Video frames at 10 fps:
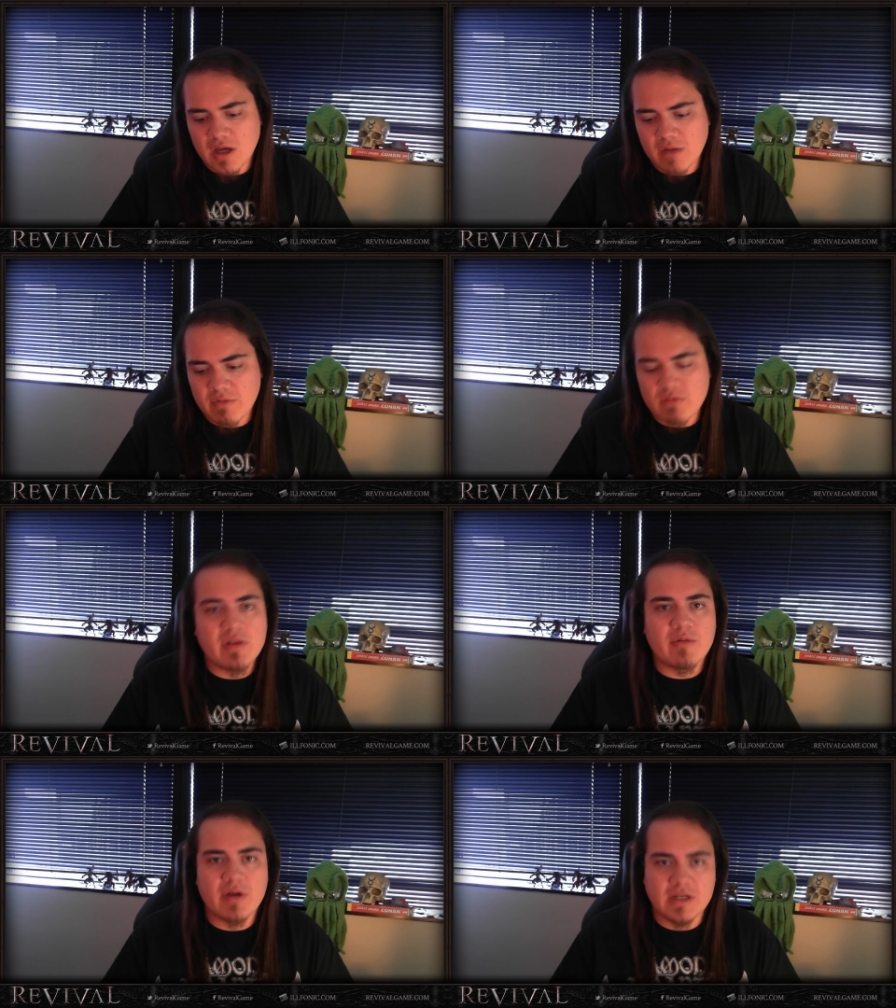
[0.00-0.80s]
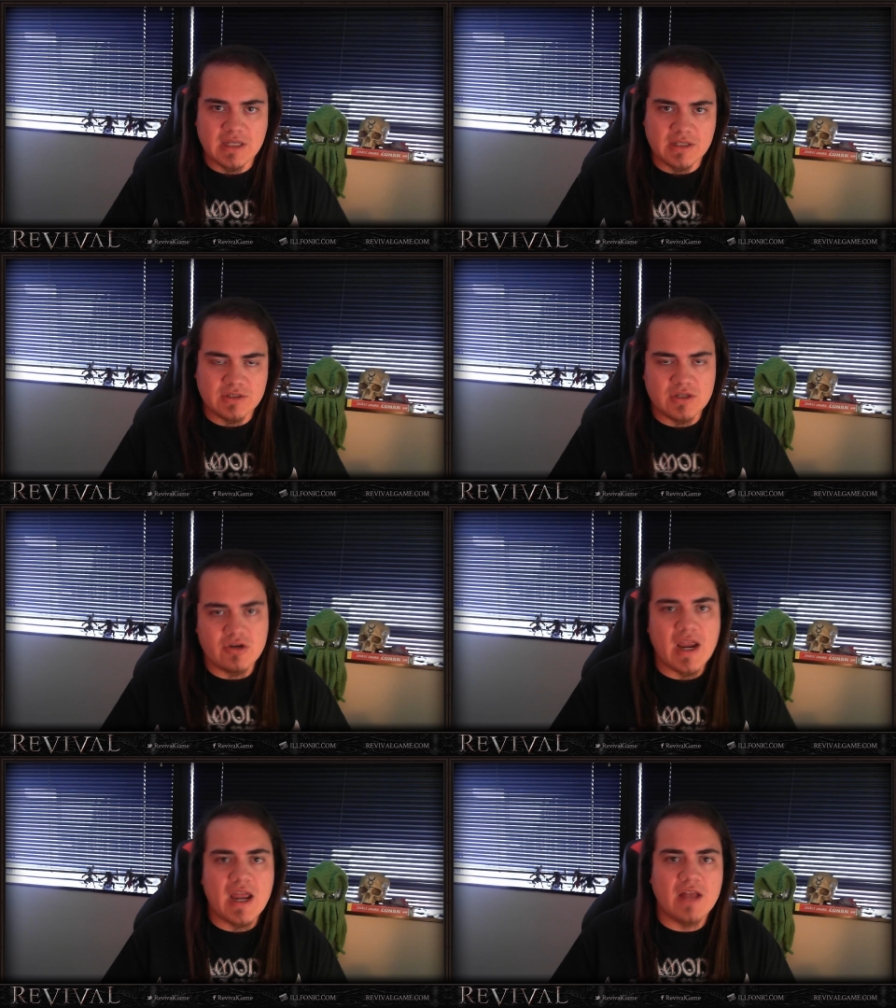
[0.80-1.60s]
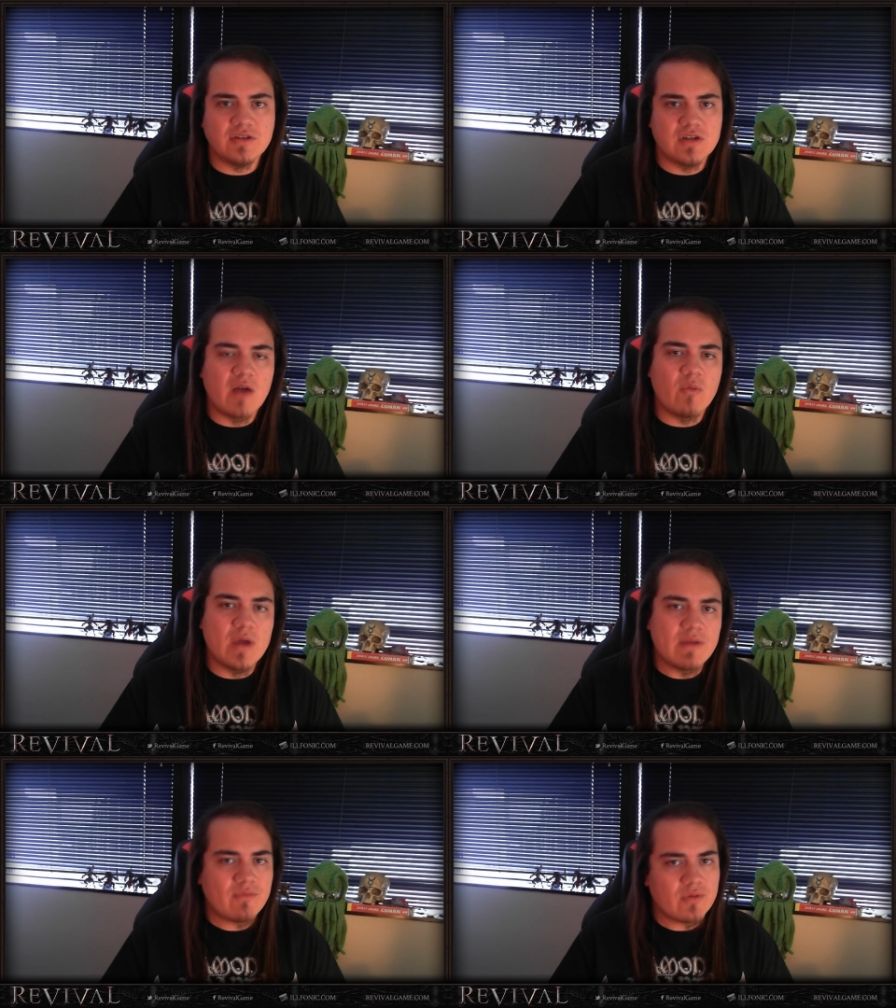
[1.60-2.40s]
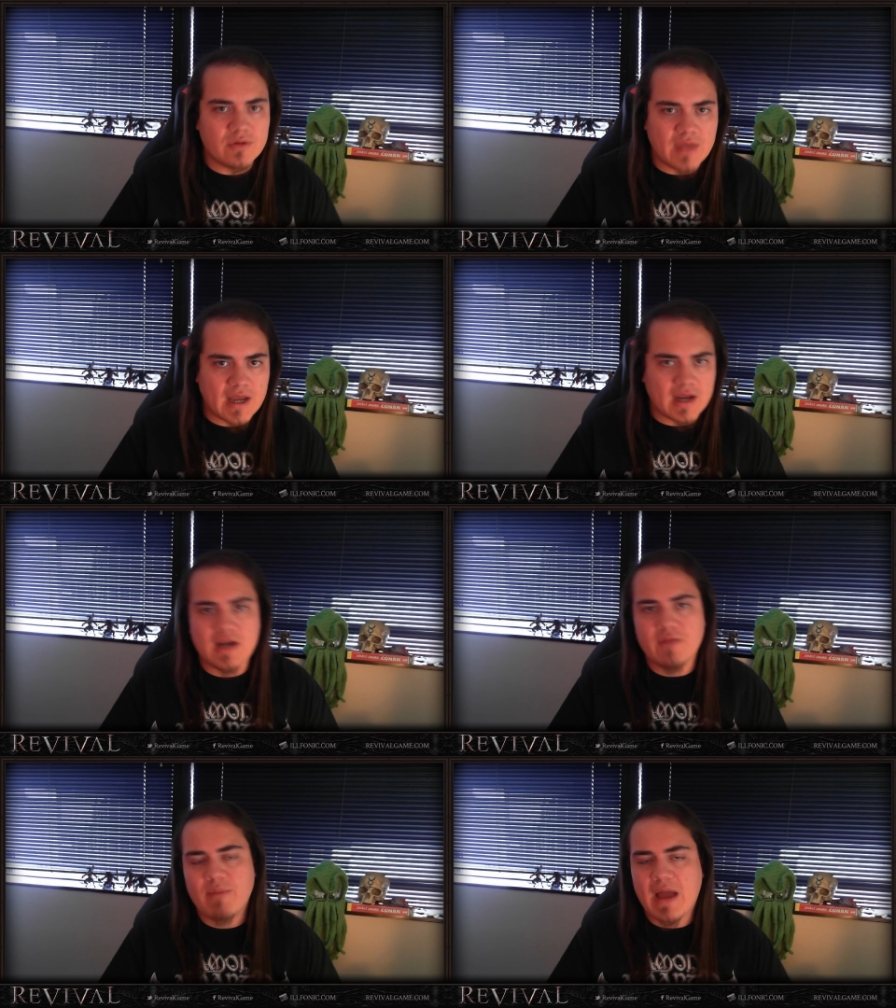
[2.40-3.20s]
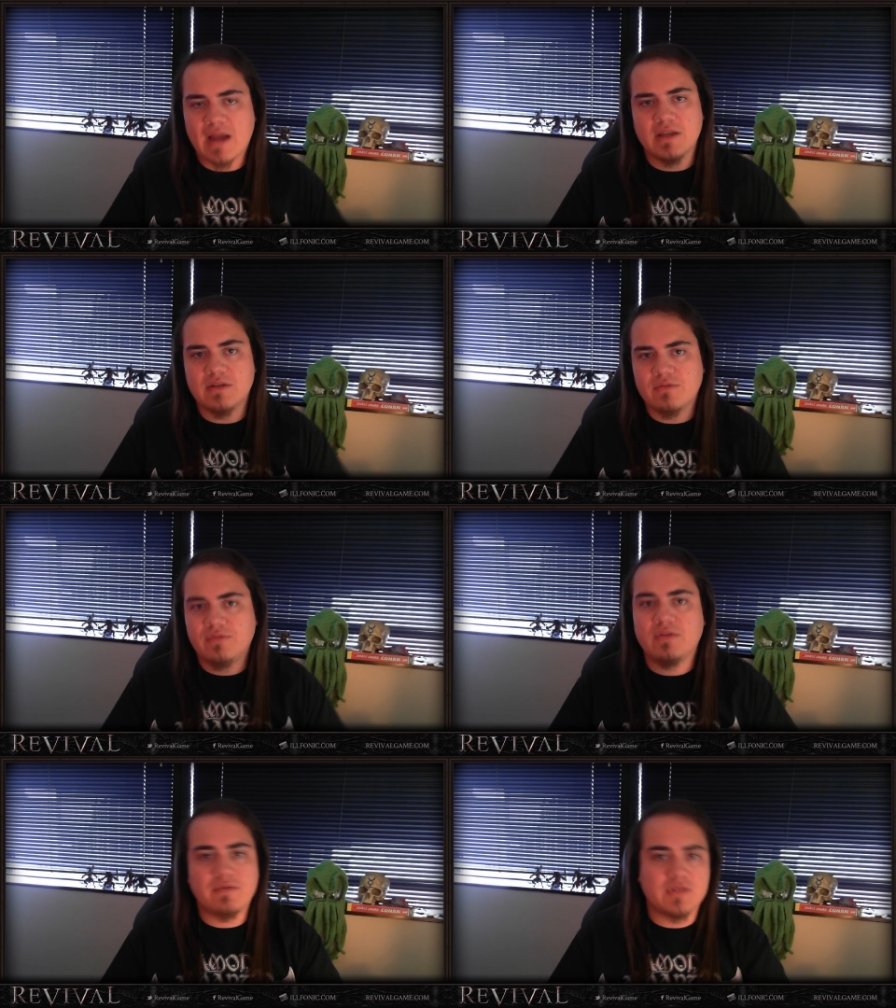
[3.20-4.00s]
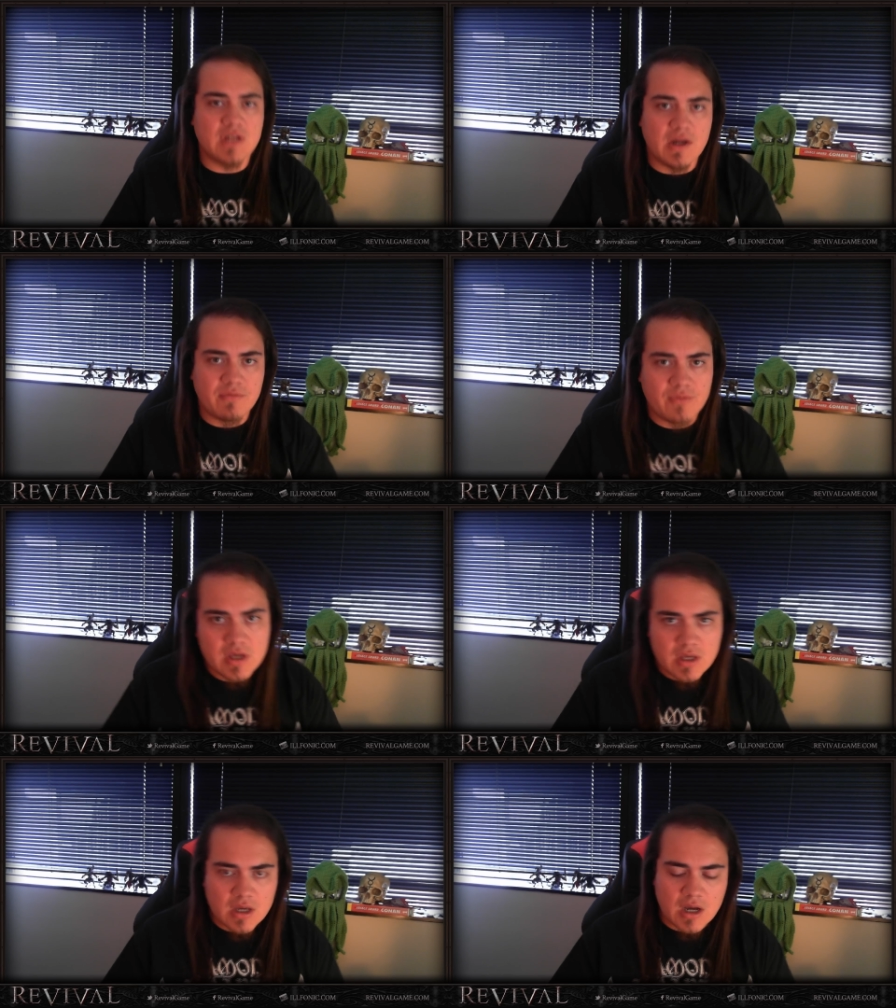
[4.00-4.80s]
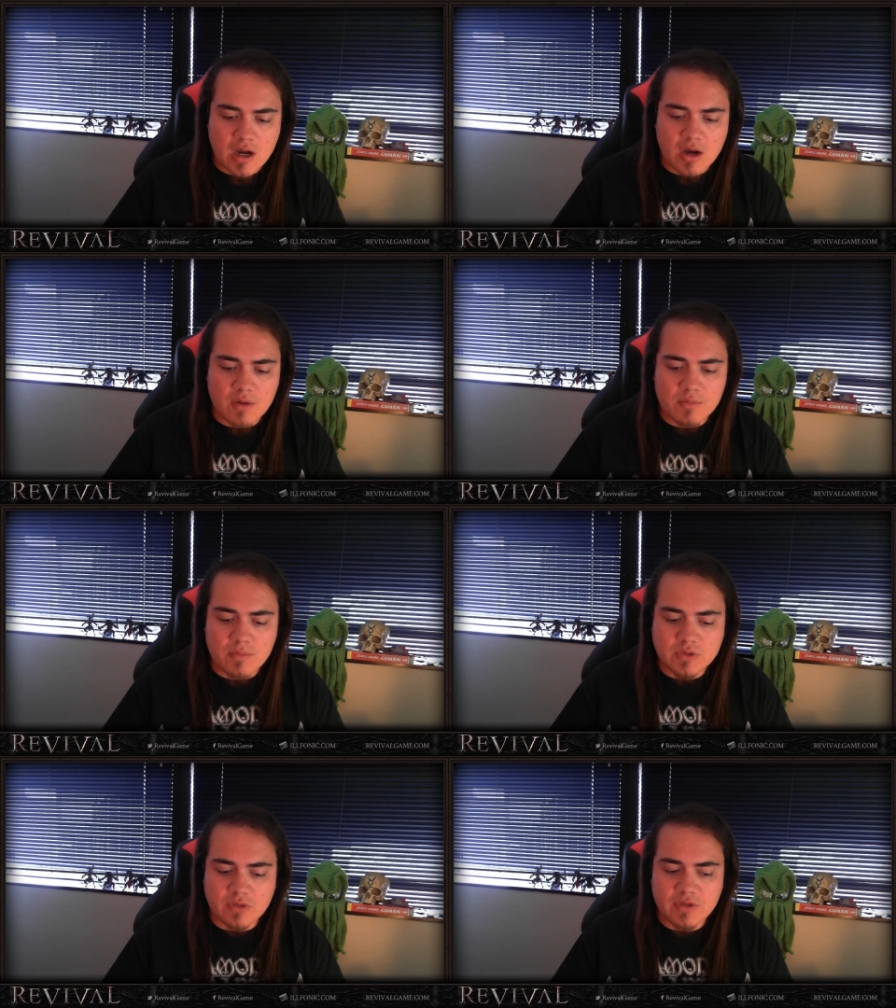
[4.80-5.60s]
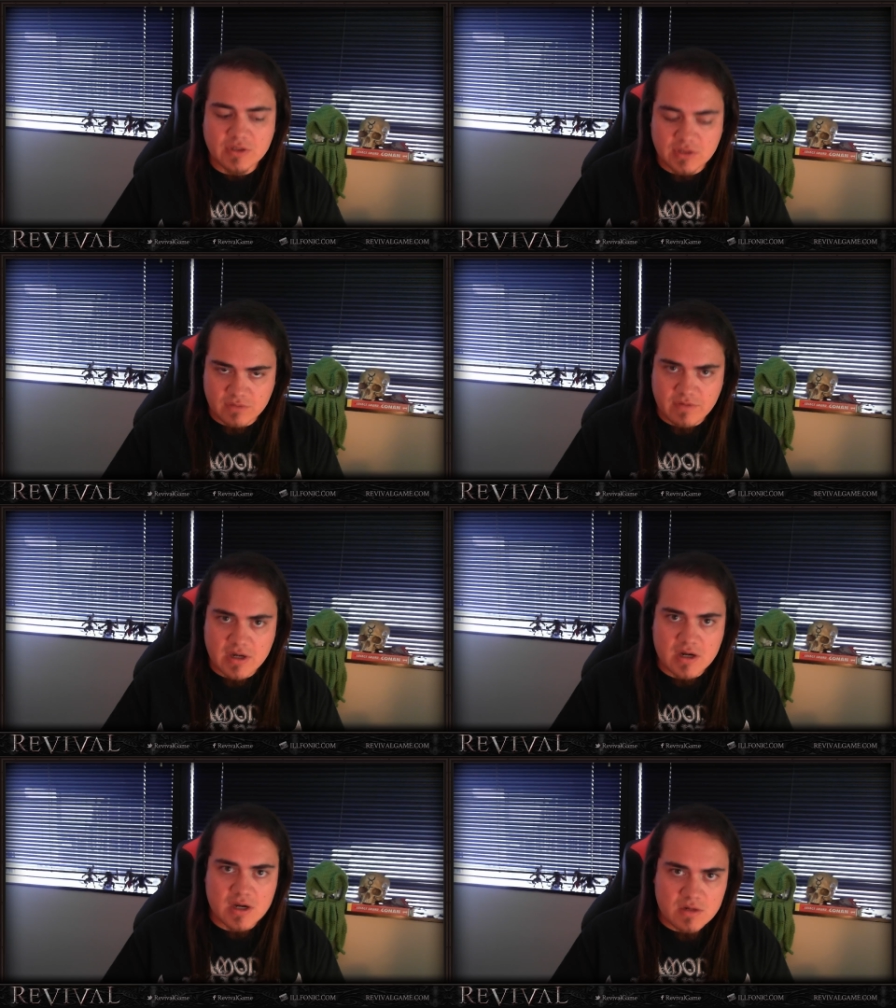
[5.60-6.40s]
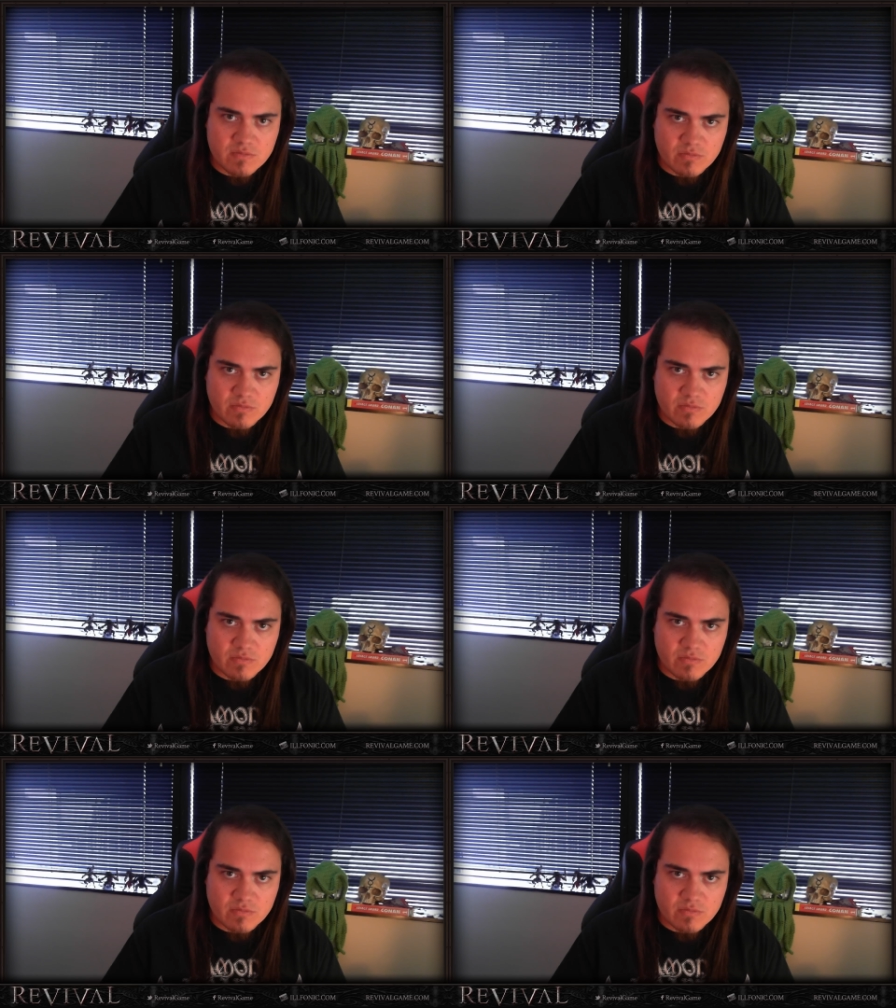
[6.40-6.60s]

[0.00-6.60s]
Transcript: and we really wanted to get this in your hands and not wait for that kind of back end fluff stuff. Um, so this is very,